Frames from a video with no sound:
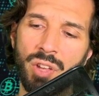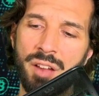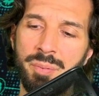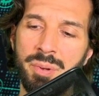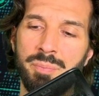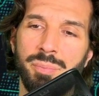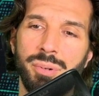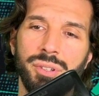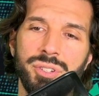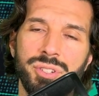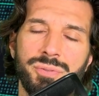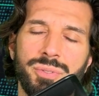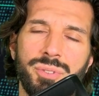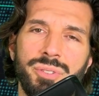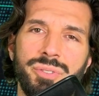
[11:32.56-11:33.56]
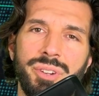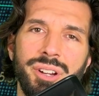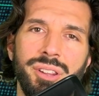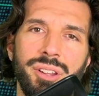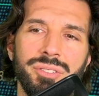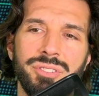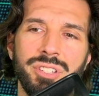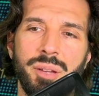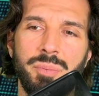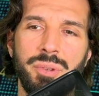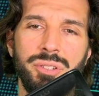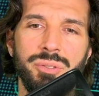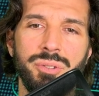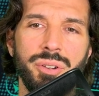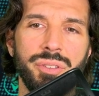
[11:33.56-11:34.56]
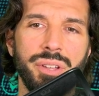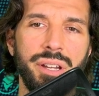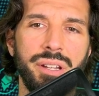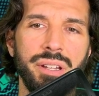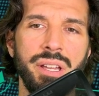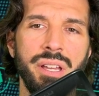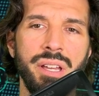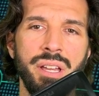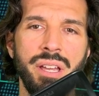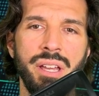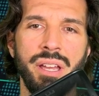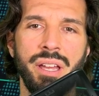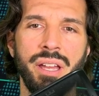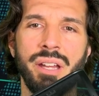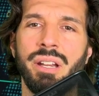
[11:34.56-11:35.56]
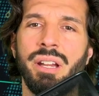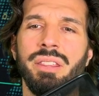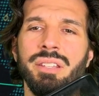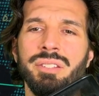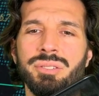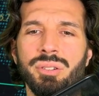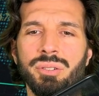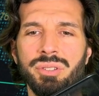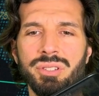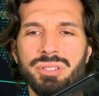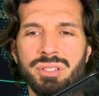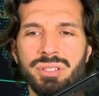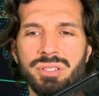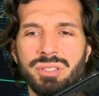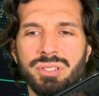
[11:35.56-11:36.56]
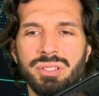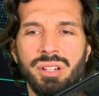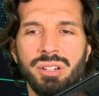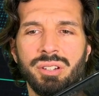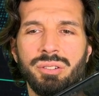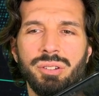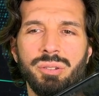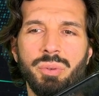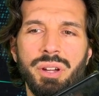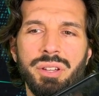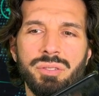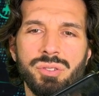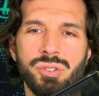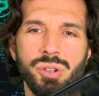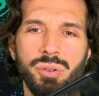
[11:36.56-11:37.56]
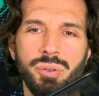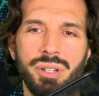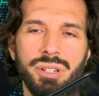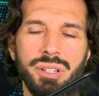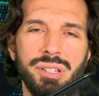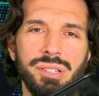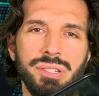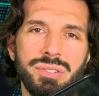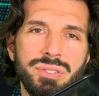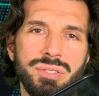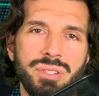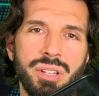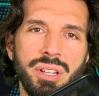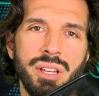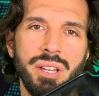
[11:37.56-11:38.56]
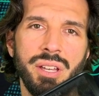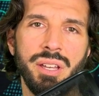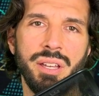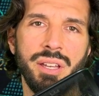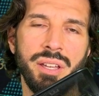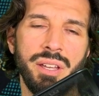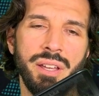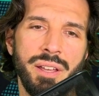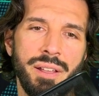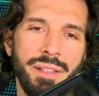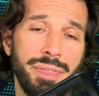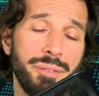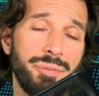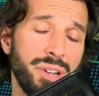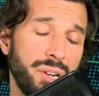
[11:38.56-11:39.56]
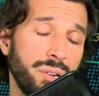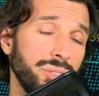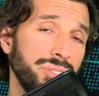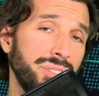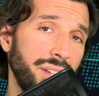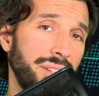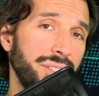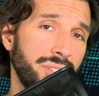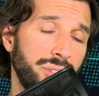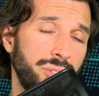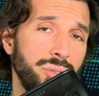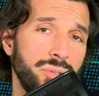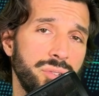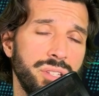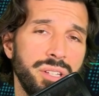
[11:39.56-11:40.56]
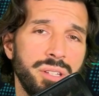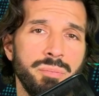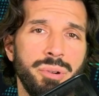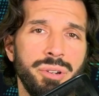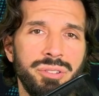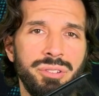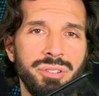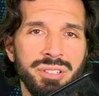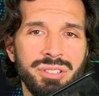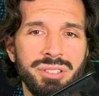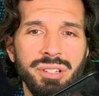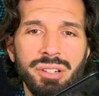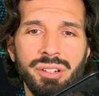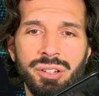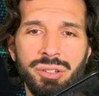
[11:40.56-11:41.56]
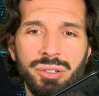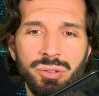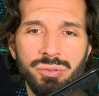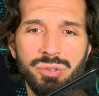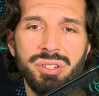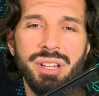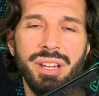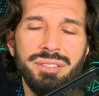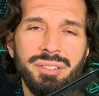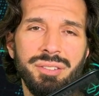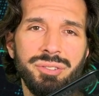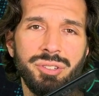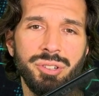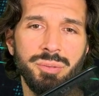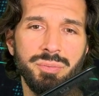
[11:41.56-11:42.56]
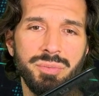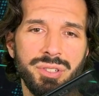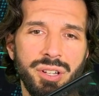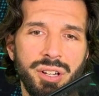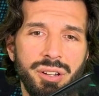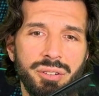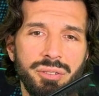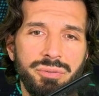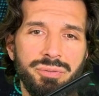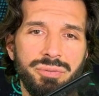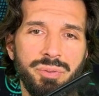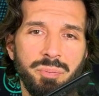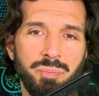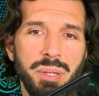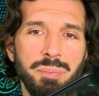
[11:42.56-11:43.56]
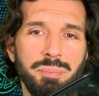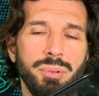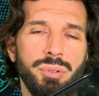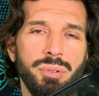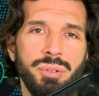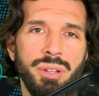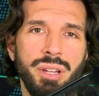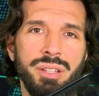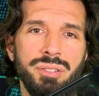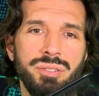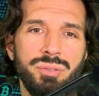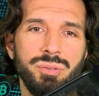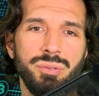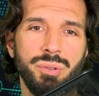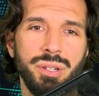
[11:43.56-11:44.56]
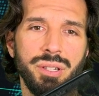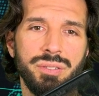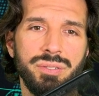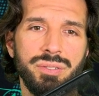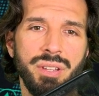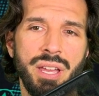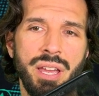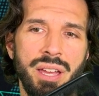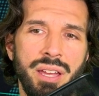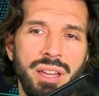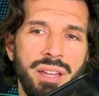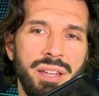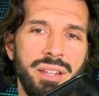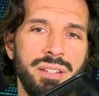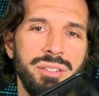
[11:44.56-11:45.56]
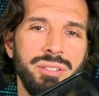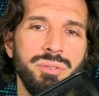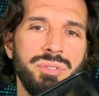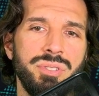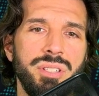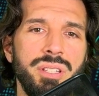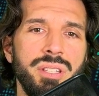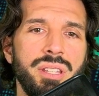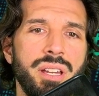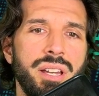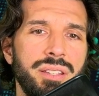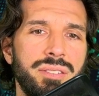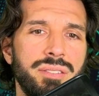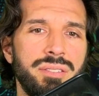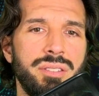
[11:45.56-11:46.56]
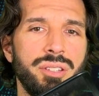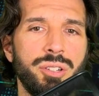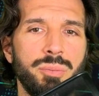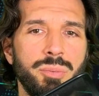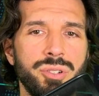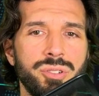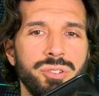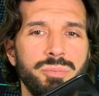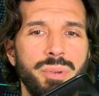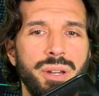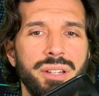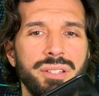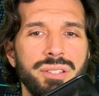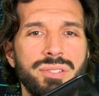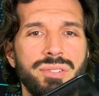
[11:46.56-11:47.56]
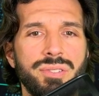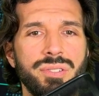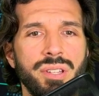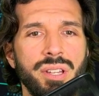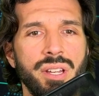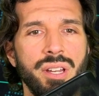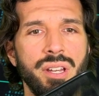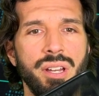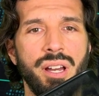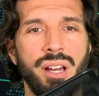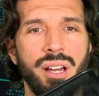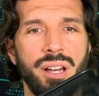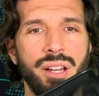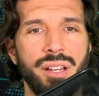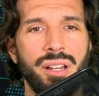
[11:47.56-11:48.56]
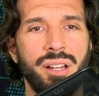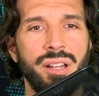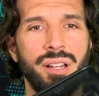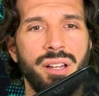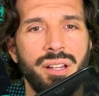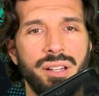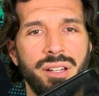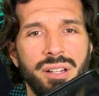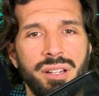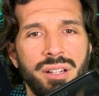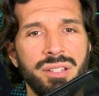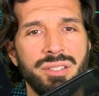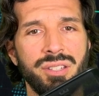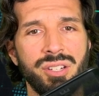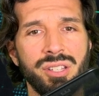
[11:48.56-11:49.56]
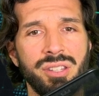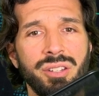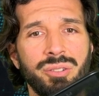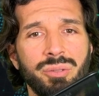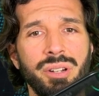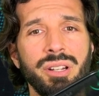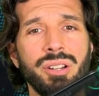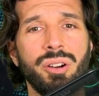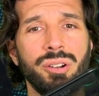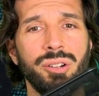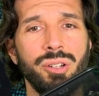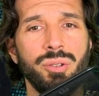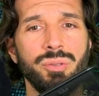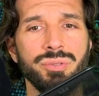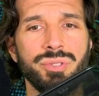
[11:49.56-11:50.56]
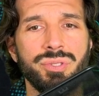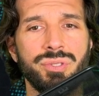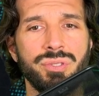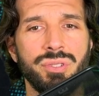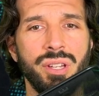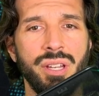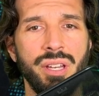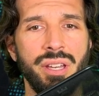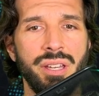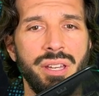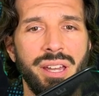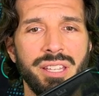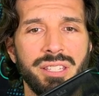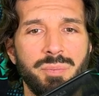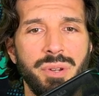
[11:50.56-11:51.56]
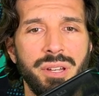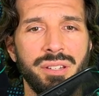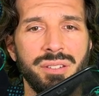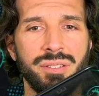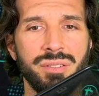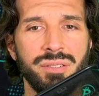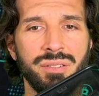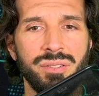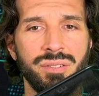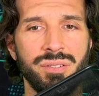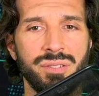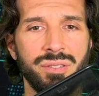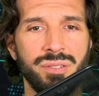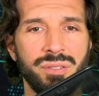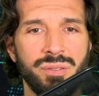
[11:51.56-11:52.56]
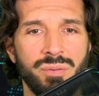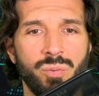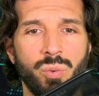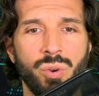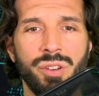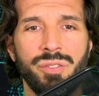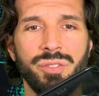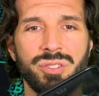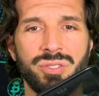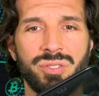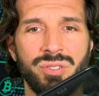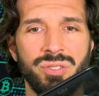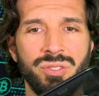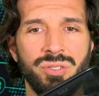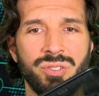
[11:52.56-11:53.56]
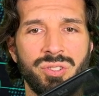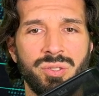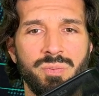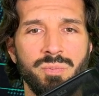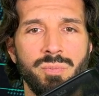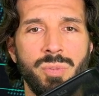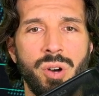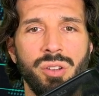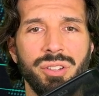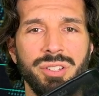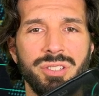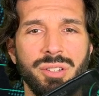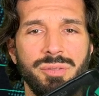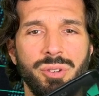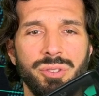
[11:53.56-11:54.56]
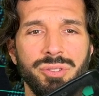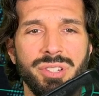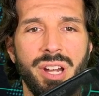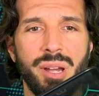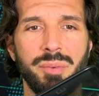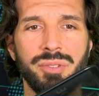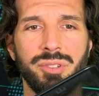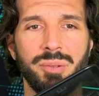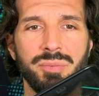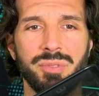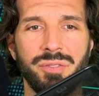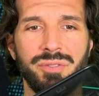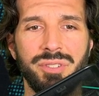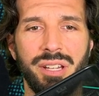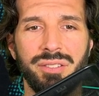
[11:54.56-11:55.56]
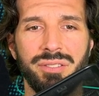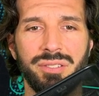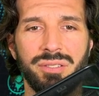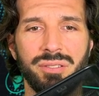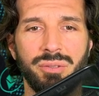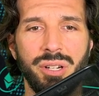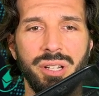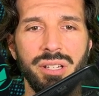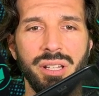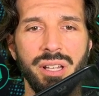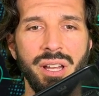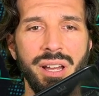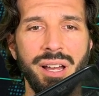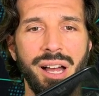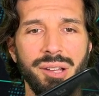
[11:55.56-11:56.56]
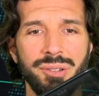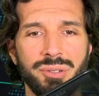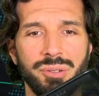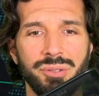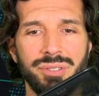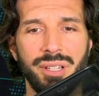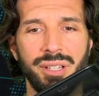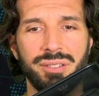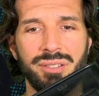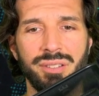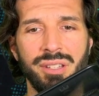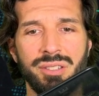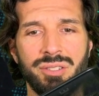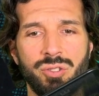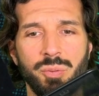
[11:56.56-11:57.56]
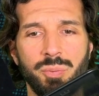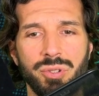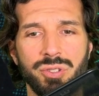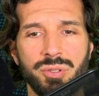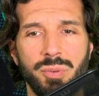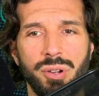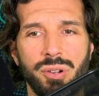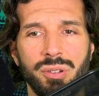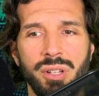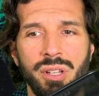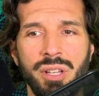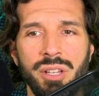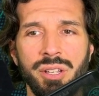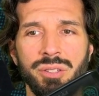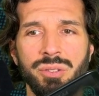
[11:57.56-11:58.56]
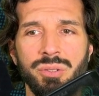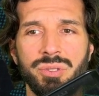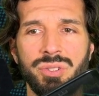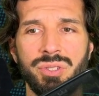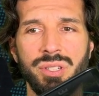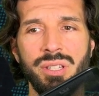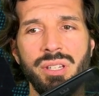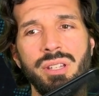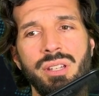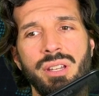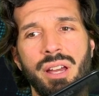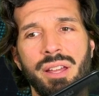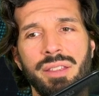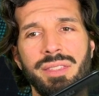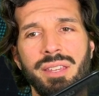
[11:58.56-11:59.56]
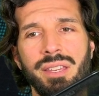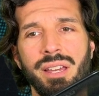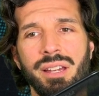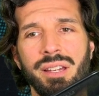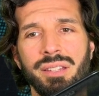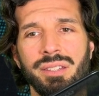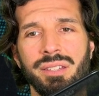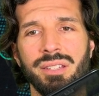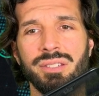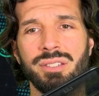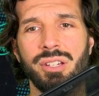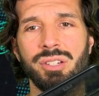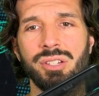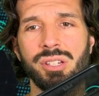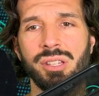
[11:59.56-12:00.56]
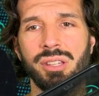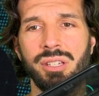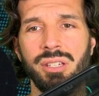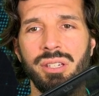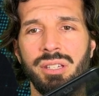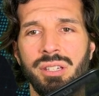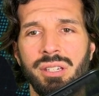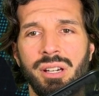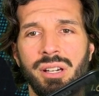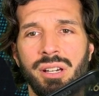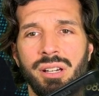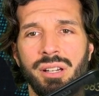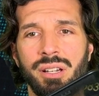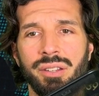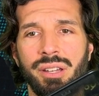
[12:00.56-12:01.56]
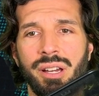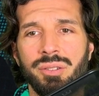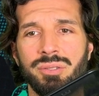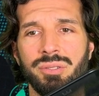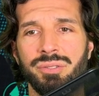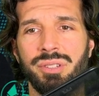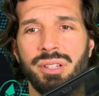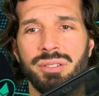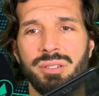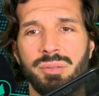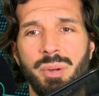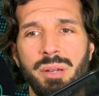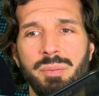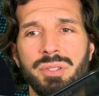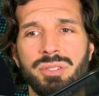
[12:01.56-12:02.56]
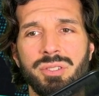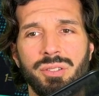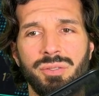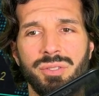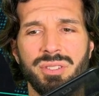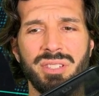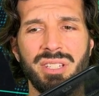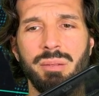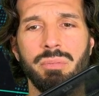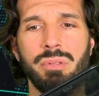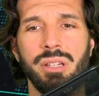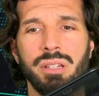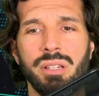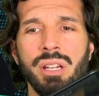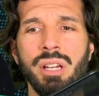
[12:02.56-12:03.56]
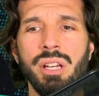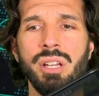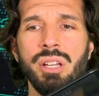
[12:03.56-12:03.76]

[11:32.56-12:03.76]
I've been bullish for a very long time, and you know that, and I think so. This is a good way to show it. Is the federal debt is a huge thing, but is there a huge debt in terms of people into it? And you see that the commercial banks, essentially the credit card loans, has been one of the smallest of all time in terms of debt, right? Household debt is super small. You see at the end, essentially, the household debt payment service, same thing.